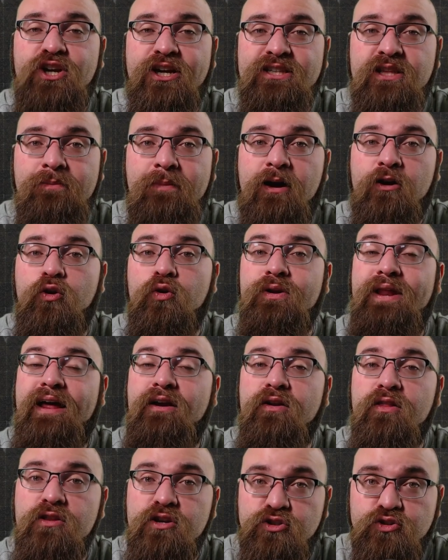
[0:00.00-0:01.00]
check them out, go
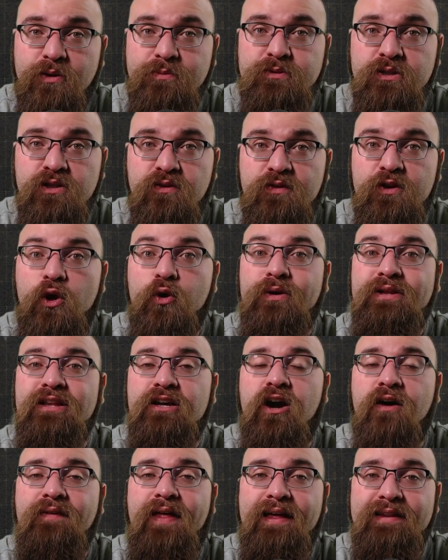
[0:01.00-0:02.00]
down to the description of the video,
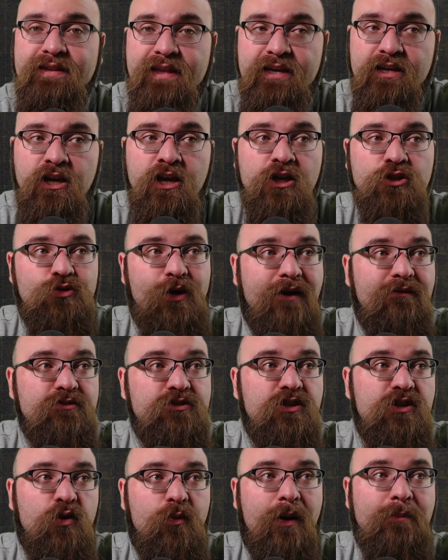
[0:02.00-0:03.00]
click on that link, travel
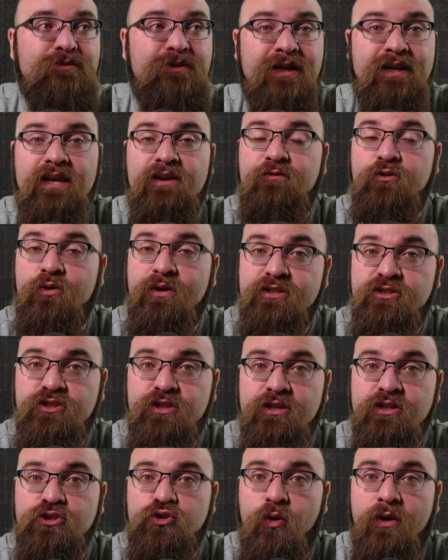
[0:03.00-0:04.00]
to their website. If you're
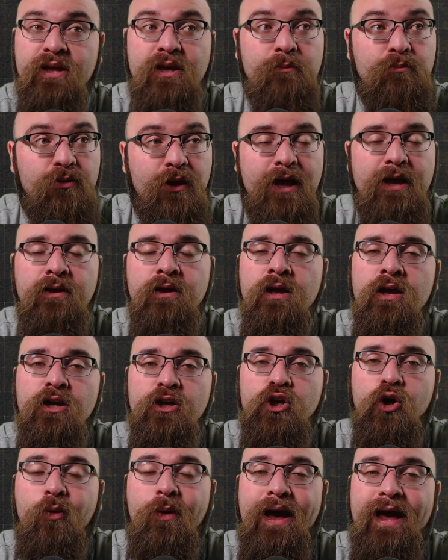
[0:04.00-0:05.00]
interested in joining and playing,
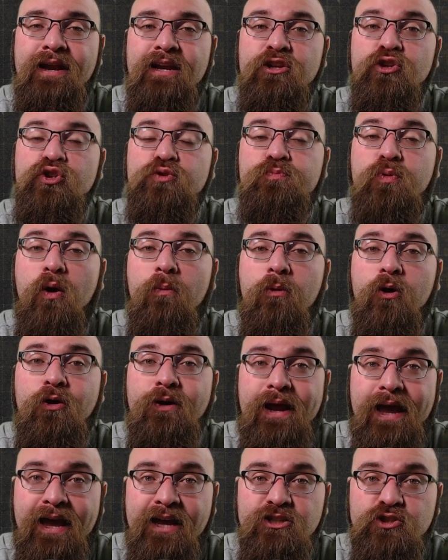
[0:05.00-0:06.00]
go ahead and use promo
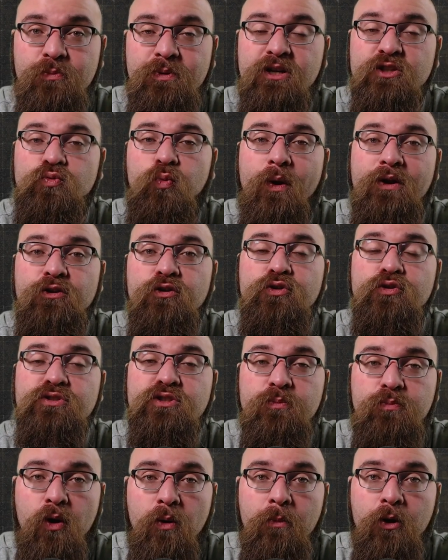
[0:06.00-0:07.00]
code Andrew, because when you use
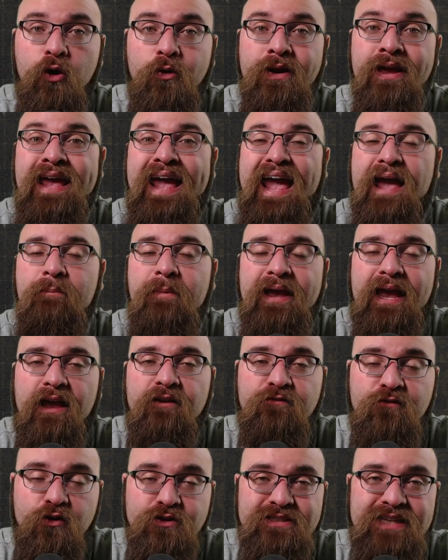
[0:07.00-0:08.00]
the promo code and make a
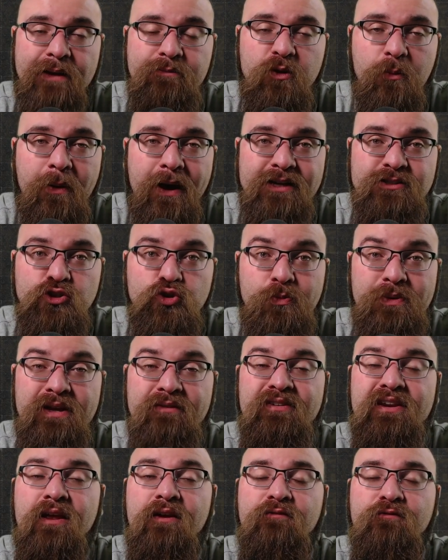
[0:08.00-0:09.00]
first-time deposit, you'll be
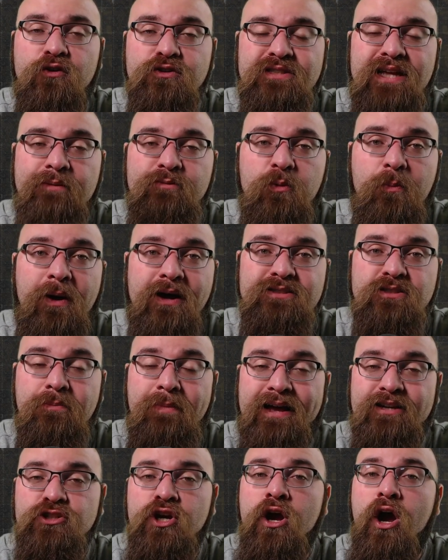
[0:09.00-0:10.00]
given a first-time deposit
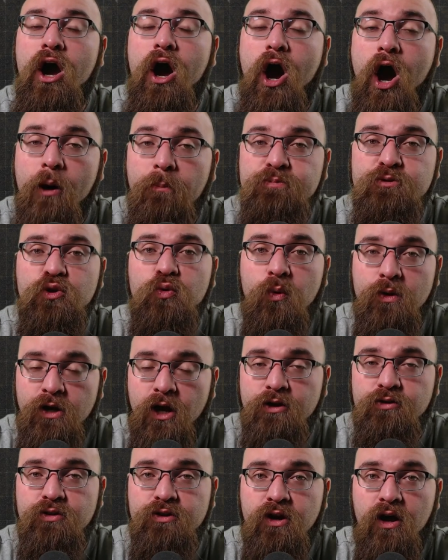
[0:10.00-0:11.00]
match up to
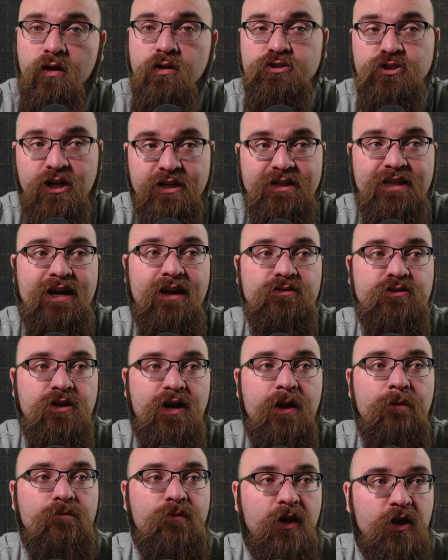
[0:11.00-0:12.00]
$100. Check that out
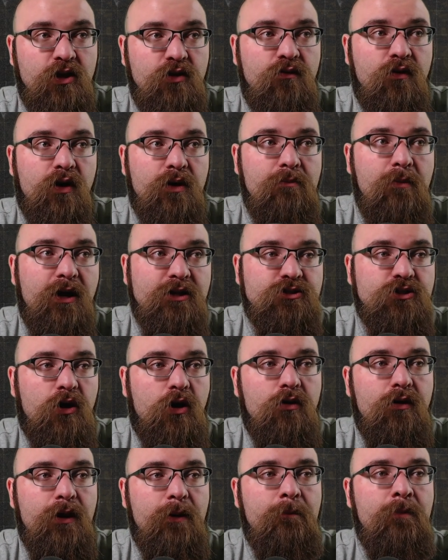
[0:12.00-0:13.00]
today. Thank you very much.
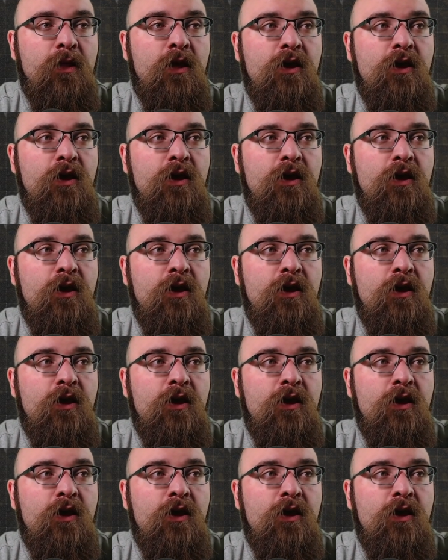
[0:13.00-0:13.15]
All right,